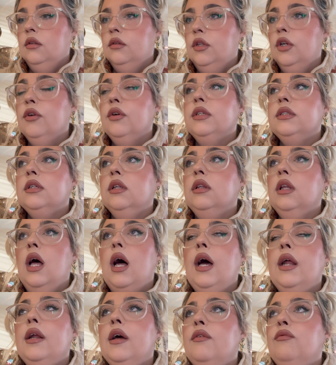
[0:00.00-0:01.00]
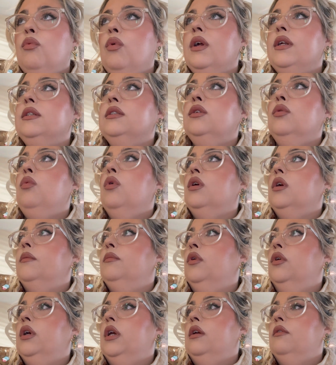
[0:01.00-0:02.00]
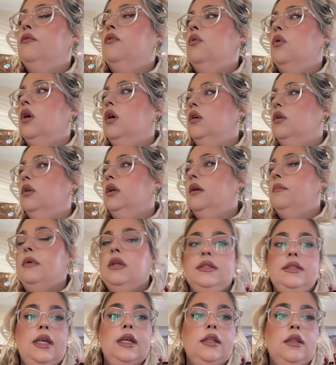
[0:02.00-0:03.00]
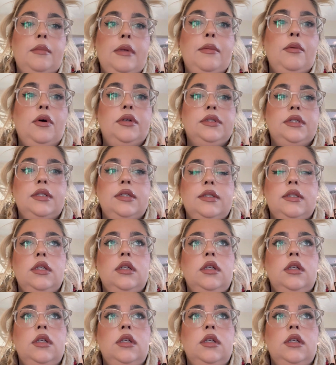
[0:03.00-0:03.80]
There is a lot of, what is the word I'm looking for? Give me a second, let me pause this.